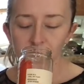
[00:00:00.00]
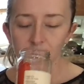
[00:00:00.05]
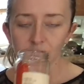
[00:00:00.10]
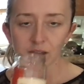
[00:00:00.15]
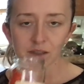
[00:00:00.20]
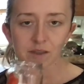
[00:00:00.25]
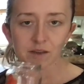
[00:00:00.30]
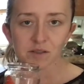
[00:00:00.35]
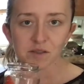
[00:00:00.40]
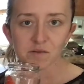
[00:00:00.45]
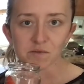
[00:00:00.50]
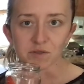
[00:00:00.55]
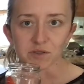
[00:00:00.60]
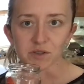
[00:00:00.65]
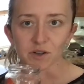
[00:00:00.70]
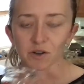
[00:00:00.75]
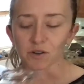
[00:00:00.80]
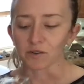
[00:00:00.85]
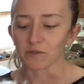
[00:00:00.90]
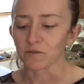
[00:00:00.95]
thought there was
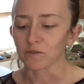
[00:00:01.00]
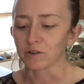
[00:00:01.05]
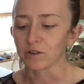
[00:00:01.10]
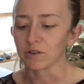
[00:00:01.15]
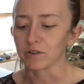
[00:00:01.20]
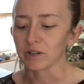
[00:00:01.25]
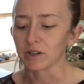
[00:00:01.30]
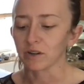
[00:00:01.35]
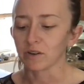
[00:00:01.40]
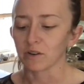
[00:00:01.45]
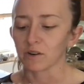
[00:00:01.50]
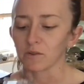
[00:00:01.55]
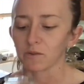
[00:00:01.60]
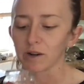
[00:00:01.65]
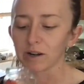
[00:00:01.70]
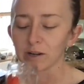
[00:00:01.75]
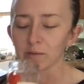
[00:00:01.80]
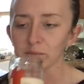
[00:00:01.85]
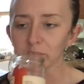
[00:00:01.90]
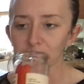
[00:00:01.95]
olive oil in here
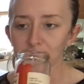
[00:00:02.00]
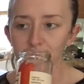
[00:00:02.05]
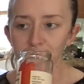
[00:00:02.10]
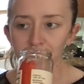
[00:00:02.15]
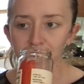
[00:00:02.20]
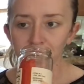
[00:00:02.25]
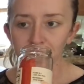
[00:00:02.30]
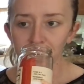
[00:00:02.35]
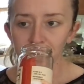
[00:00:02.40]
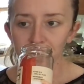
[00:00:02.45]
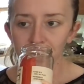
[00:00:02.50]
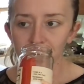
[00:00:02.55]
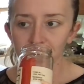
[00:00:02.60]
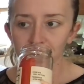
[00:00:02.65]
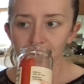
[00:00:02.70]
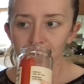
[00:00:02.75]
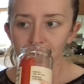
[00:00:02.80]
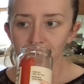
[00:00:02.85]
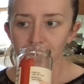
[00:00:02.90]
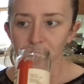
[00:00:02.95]
already, but
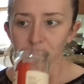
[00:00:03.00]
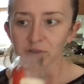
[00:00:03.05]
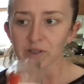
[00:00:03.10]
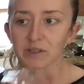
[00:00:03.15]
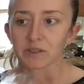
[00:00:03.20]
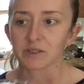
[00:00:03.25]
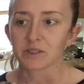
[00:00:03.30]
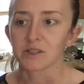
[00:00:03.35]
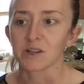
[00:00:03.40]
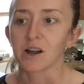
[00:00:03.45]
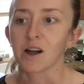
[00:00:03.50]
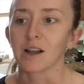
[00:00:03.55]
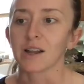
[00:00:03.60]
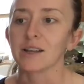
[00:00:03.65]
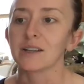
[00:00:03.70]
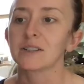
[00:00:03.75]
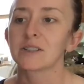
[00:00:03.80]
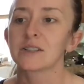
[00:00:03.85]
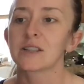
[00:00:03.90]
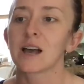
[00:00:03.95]
it's not.
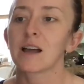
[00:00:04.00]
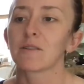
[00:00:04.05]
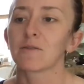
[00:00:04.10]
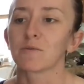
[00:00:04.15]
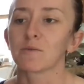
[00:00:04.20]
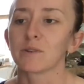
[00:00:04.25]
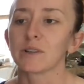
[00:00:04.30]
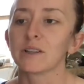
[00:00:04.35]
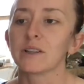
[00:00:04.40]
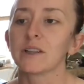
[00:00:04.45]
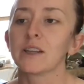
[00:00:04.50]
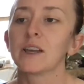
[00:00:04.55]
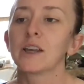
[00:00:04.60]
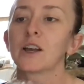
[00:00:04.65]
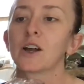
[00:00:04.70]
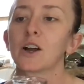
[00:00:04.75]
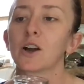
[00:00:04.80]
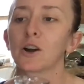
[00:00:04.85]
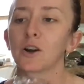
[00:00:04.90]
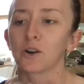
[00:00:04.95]
It's that really
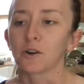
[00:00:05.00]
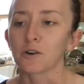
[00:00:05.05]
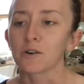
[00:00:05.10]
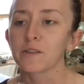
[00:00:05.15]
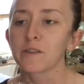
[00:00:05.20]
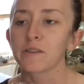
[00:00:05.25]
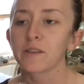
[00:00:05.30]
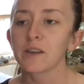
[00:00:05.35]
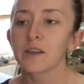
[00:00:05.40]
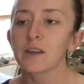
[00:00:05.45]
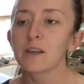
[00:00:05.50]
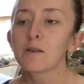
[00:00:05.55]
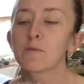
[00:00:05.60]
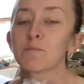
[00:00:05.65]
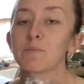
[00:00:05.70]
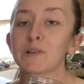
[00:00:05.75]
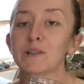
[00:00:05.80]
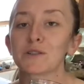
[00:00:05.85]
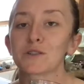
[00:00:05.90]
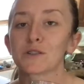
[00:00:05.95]
earthy
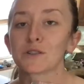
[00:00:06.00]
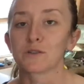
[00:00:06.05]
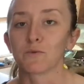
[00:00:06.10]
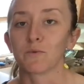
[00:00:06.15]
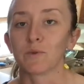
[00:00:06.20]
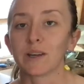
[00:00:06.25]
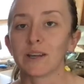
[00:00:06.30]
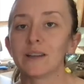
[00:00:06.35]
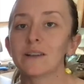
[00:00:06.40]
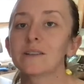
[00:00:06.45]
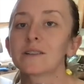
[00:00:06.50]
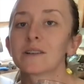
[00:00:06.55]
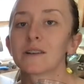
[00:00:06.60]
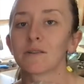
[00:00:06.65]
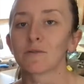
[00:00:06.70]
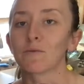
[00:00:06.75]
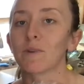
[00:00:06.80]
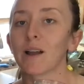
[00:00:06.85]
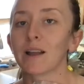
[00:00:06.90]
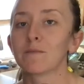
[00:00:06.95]
but sweet
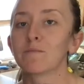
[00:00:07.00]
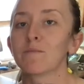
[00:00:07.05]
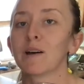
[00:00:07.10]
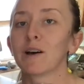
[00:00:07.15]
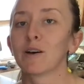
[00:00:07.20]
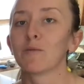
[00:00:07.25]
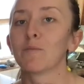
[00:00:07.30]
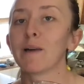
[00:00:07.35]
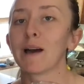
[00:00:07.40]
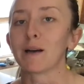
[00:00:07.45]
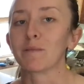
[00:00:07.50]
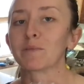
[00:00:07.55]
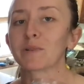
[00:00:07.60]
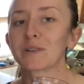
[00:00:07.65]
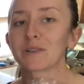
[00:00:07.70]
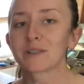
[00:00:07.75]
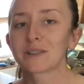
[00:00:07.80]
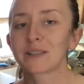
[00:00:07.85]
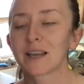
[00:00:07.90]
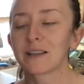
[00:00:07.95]
red bell
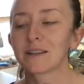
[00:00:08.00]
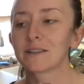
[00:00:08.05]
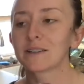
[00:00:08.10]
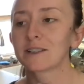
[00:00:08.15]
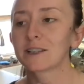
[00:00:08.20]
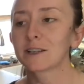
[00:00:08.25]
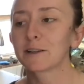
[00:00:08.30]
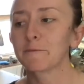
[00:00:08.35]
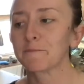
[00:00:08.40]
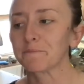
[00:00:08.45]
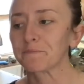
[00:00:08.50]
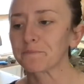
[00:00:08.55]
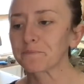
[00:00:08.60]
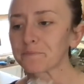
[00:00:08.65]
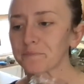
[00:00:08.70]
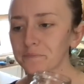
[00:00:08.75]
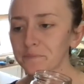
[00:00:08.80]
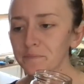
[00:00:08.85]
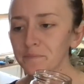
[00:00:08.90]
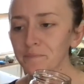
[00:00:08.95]
pepper scent
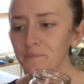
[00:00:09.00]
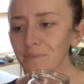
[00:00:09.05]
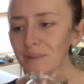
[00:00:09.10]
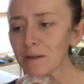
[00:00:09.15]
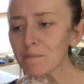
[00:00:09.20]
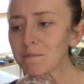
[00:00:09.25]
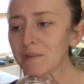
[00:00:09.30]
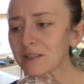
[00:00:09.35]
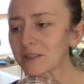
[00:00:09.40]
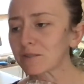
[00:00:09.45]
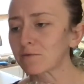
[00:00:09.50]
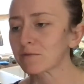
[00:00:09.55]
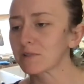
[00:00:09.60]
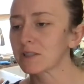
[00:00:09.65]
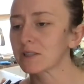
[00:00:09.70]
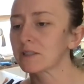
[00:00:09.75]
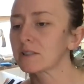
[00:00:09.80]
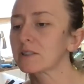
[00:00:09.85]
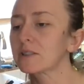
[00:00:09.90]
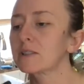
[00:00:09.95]
mixed
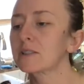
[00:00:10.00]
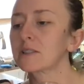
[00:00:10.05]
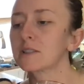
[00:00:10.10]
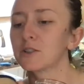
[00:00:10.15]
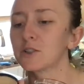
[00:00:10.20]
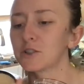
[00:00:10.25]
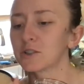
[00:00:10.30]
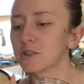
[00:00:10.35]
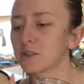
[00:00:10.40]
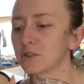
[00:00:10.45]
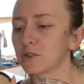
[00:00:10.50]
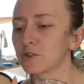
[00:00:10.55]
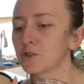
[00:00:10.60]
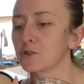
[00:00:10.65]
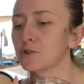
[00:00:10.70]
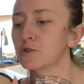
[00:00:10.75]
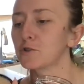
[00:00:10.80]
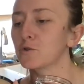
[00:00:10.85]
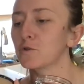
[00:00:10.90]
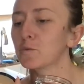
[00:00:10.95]
with just a
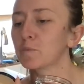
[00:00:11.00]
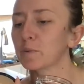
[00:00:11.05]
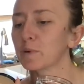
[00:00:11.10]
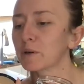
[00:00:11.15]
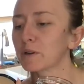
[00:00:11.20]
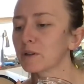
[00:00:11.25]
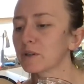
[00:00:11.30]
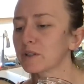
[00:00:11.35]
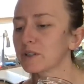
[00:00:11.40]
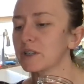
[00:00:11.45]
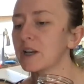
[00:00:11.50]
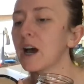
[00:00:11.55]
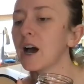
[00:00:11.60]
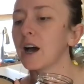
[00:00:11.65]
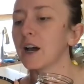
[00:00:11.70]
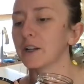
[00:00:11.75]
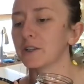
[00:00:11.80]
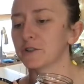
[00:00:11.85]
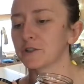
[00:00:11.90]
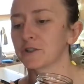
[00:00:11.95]
super
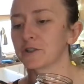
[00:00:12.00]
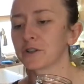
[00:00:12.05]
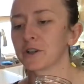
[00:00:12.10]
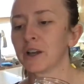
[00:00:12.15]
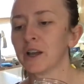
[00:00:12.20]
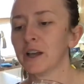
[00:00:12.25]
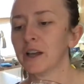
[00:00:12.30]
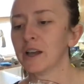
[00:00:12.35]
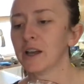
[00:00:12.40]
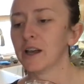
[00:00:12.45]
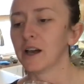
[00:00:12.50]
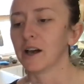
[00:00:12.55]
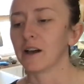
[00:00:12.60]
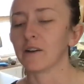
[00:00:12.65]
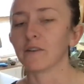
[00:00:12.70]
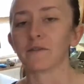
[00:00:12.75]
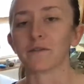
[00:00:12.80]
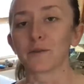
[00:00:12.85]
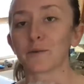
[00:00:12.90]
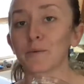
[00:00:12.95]
touch
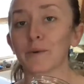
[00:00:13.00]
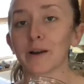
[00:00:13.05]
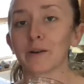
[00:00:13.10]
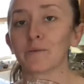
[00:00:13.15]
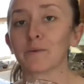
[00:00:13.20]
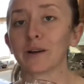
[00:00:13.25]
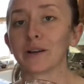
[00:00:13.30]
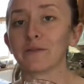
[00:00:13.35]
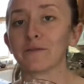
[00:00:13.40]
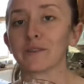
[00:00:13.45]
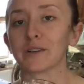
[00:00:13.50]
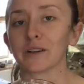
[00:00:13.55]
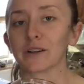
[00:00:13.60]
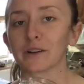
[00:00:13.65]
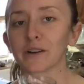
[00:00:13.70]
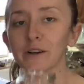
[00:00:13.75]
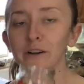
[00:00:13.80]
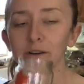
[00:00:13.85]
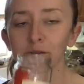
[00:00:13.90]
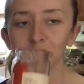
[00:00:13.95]
of the red wine
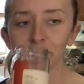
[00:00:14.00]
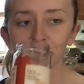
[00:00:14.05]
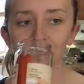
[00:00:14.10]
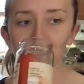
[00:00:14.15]
vinegar.